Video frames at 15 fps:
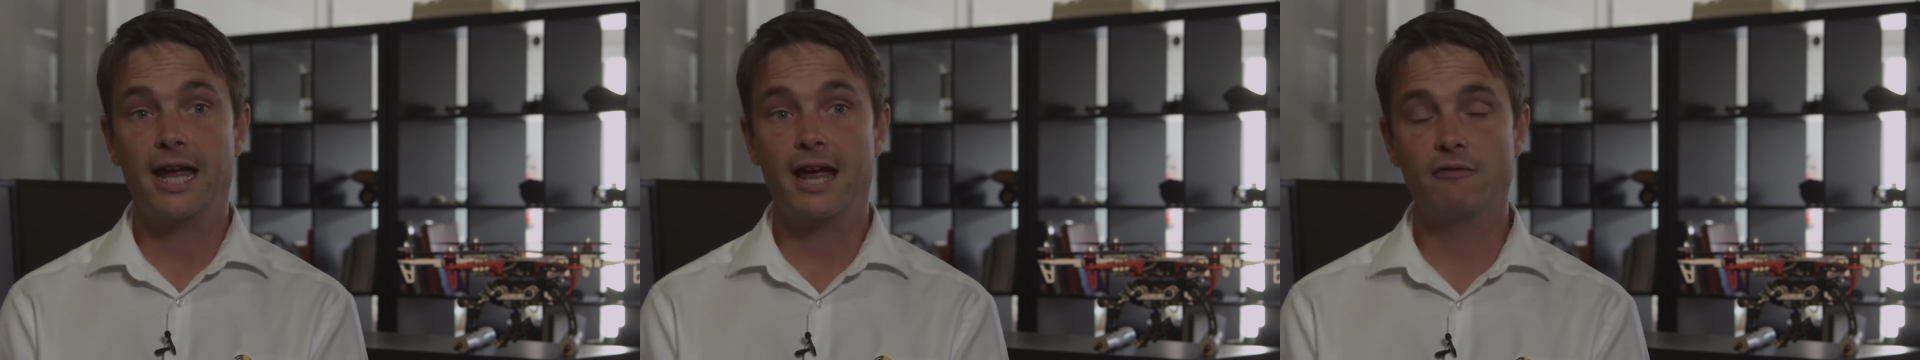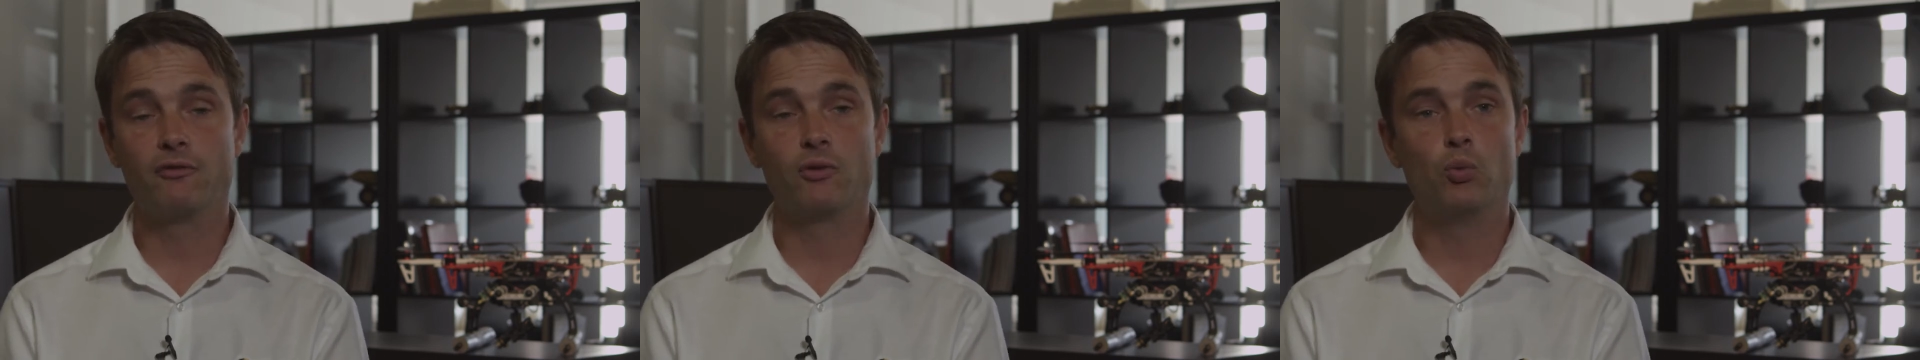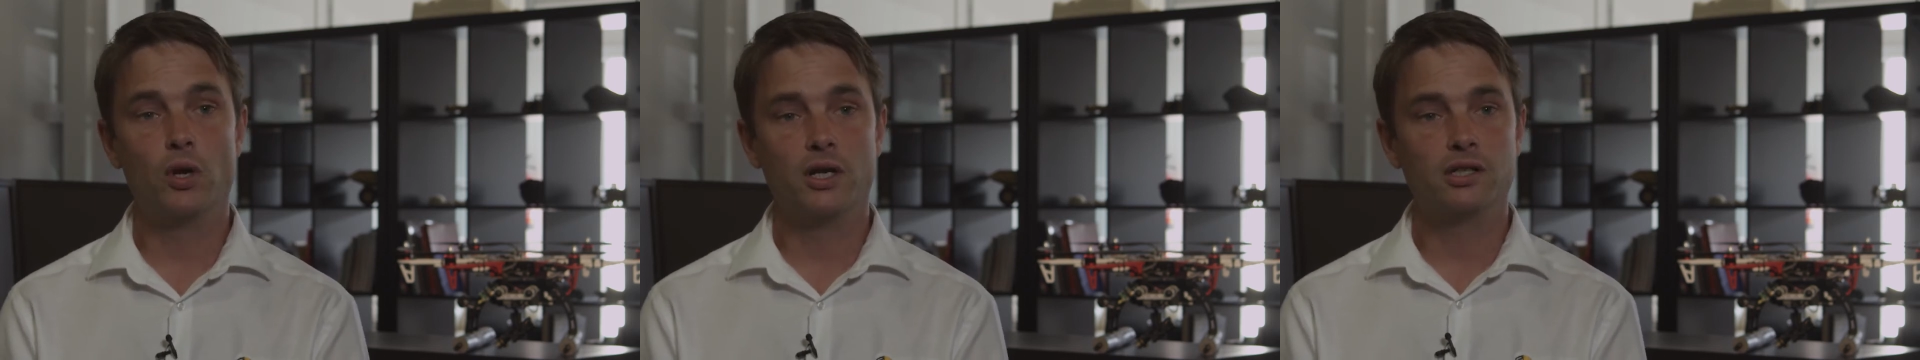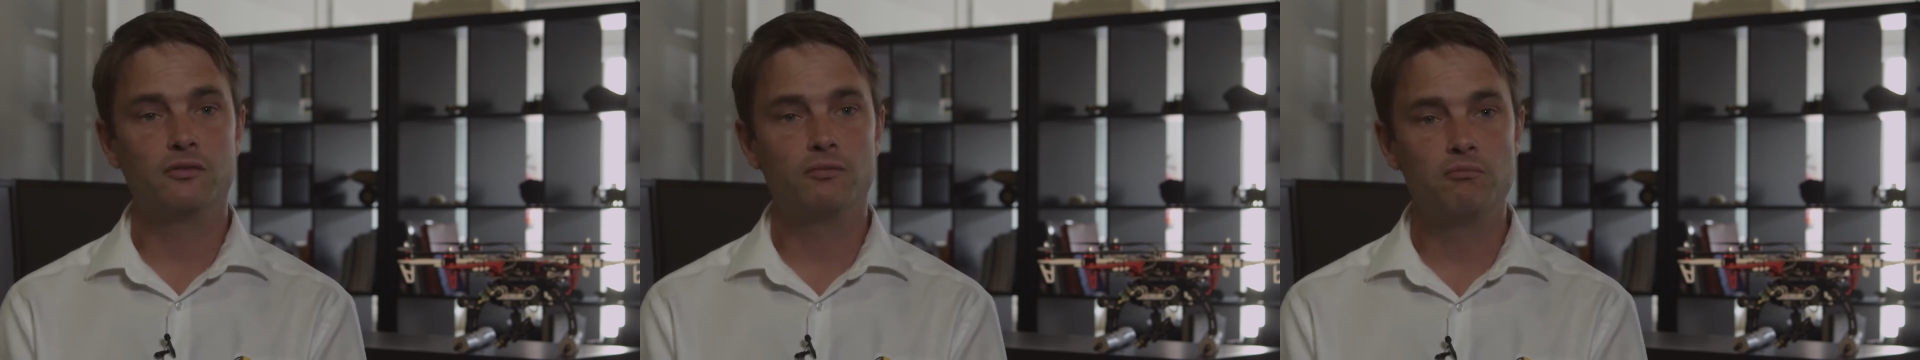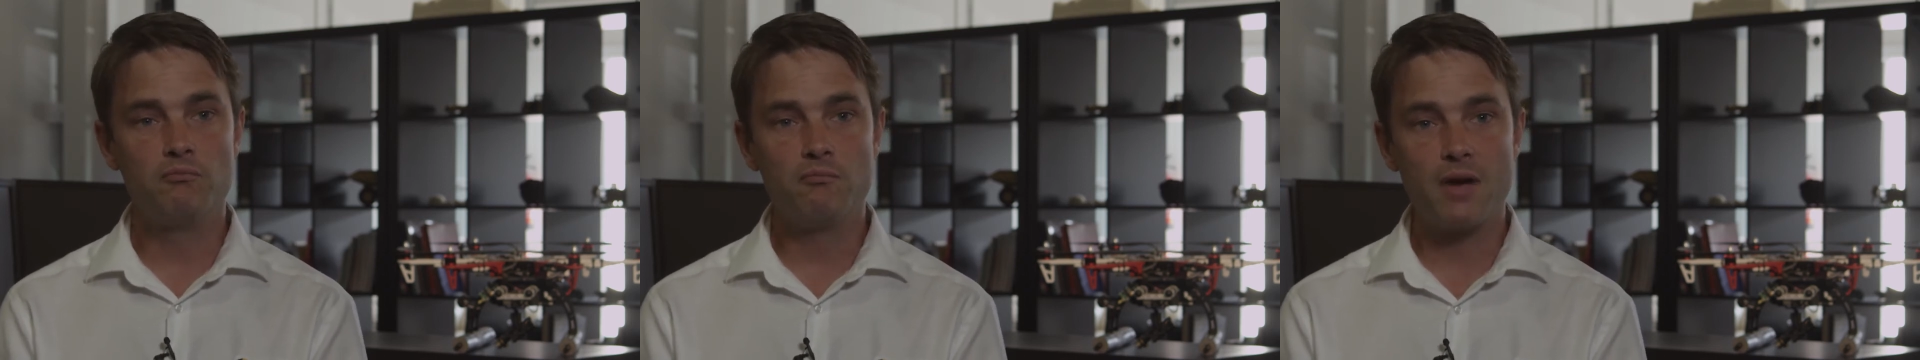everyone
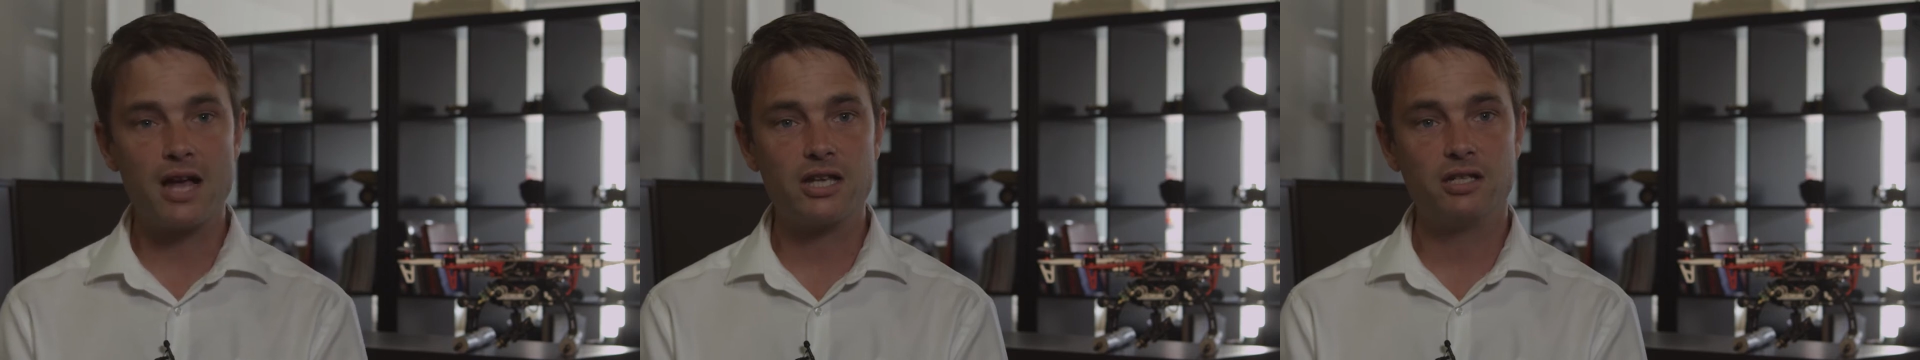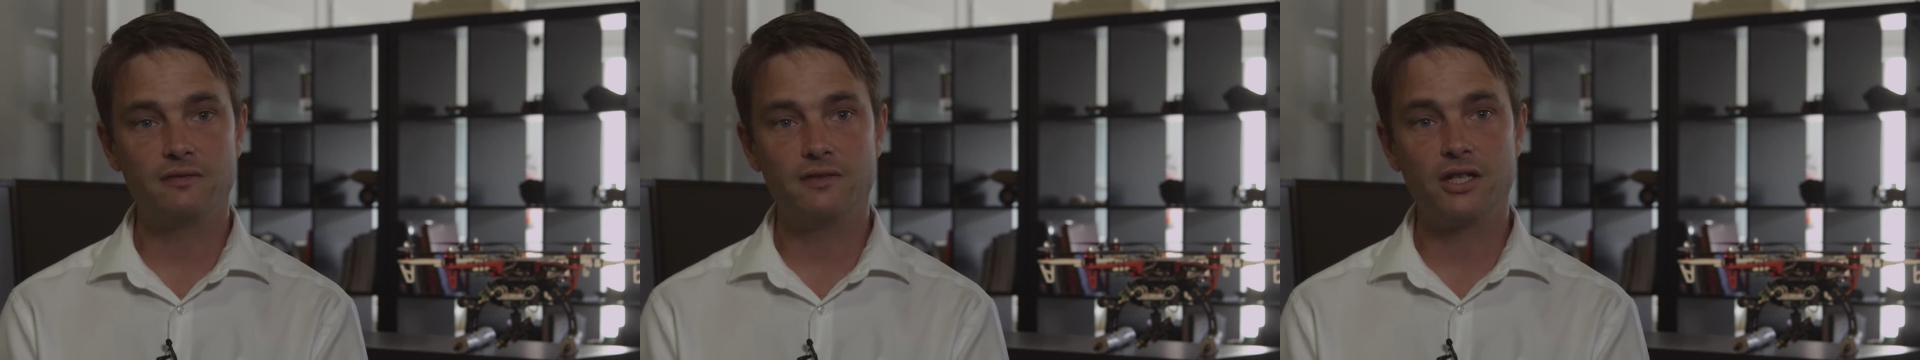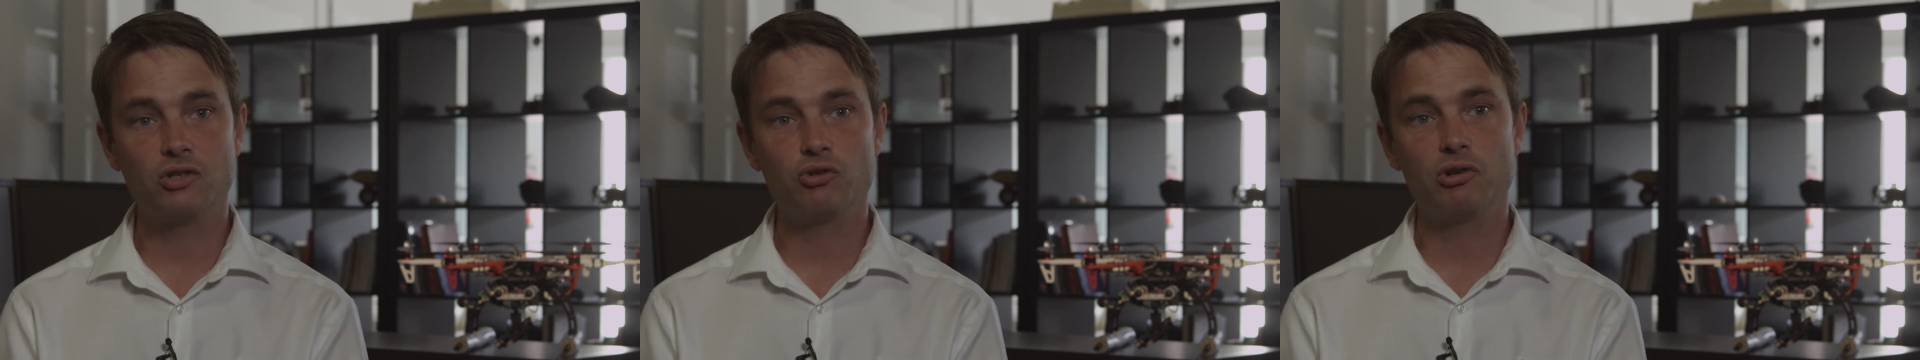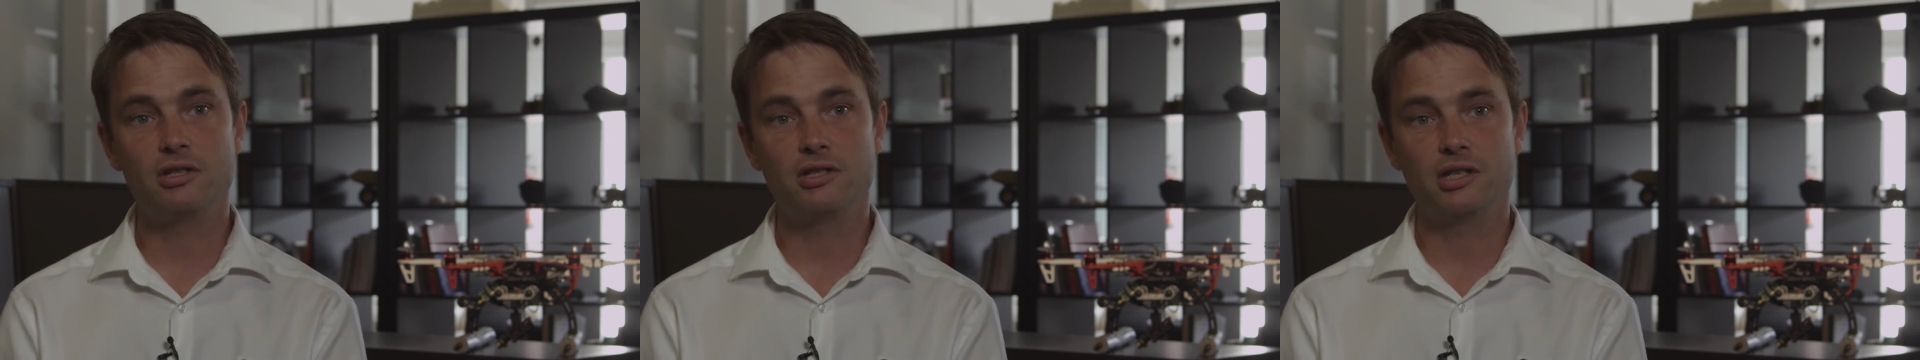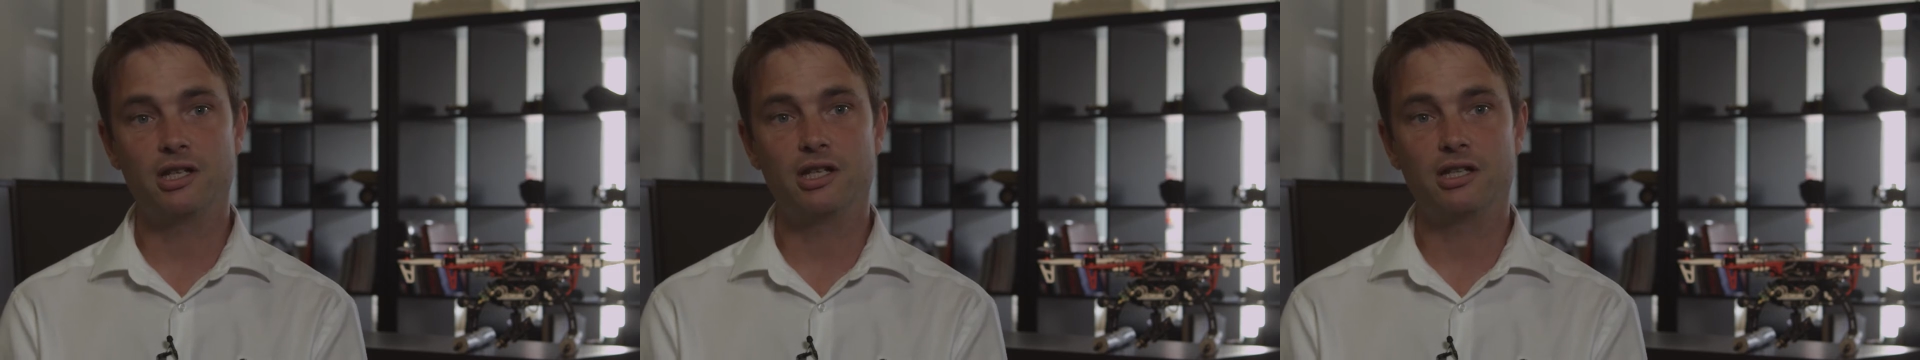is massively interested